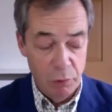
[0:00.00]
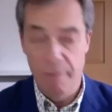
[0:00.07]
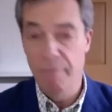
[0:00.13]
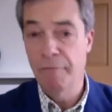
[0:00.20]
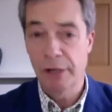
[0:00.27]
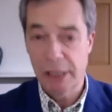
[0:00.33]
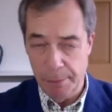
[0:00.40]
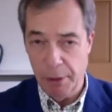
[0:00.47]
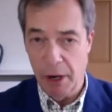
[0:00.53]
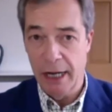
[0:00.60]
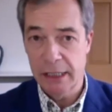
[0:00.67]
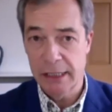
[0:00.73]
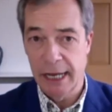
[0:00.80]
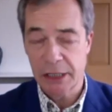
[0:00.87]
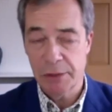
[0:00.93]
we're in for a
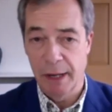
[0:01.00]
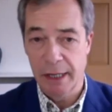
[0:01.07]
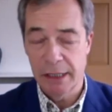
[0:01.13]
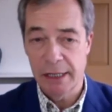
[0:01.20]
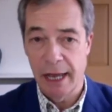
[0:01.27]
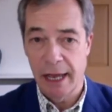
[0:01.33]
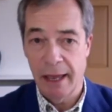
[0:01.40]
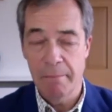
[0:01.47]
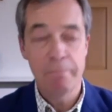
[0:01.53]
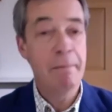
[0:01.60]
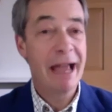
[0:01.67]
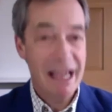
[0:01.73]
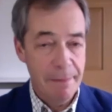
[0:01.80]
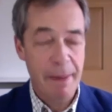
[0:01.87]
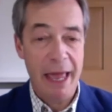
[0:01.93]
surprise next Wednesday.
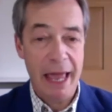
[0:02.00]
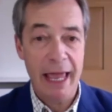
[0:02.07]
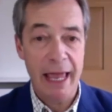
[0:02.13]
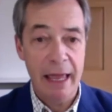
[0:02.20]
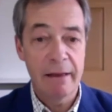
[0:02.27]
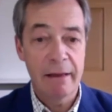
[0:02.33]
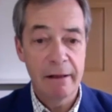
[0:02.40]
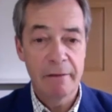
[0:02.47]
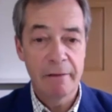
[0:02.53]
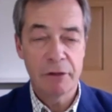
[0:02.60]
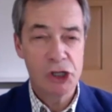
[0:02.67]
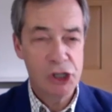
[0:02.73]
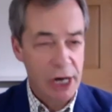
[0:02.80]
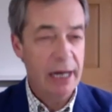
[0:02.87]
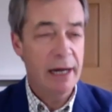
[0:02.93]
Maybe
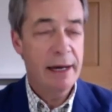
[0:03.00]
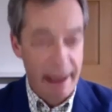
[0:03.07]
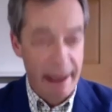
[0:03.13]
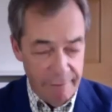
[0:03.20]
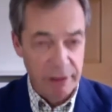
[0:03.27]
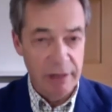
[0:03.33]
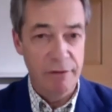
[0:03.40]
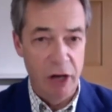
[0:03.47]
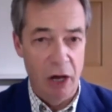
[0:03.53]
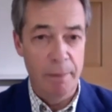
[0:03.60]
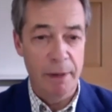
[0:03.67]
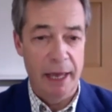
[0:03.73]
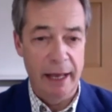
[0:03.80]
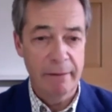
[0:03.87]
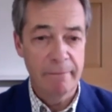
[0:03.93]
the sheer level of
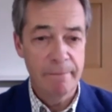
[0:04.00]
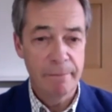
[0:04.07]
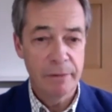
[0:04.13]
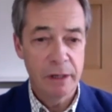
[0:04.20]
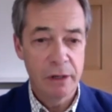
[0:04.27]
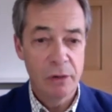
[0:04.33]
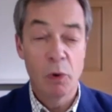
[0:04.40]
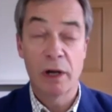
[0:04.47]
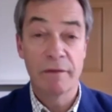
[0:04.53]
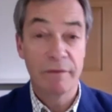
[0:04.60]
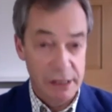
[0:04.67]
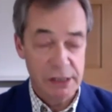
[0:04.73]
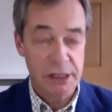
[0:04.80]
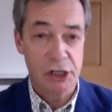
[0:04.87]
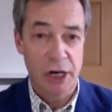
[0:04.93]
lobbying will
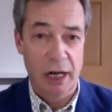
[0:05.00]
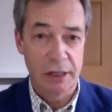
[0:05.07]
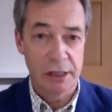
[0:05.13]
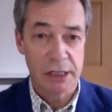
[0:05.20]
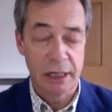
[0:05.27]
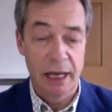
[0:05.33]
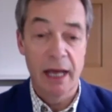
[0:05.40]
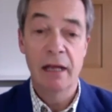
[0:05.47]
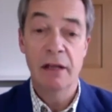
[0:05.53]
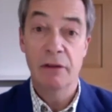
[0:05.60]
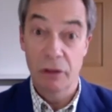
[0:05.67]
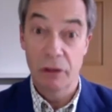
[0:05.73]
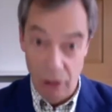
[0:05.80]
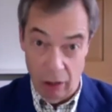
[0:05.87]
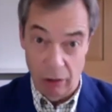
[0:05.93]
convince the Chancellor
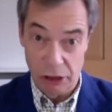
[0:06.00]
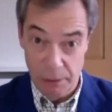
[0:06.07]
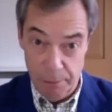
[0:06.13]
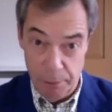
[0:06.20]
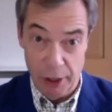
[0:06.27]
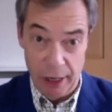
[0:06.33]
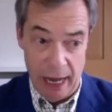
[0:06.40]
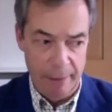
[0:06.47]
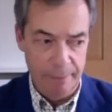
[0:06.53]
not to put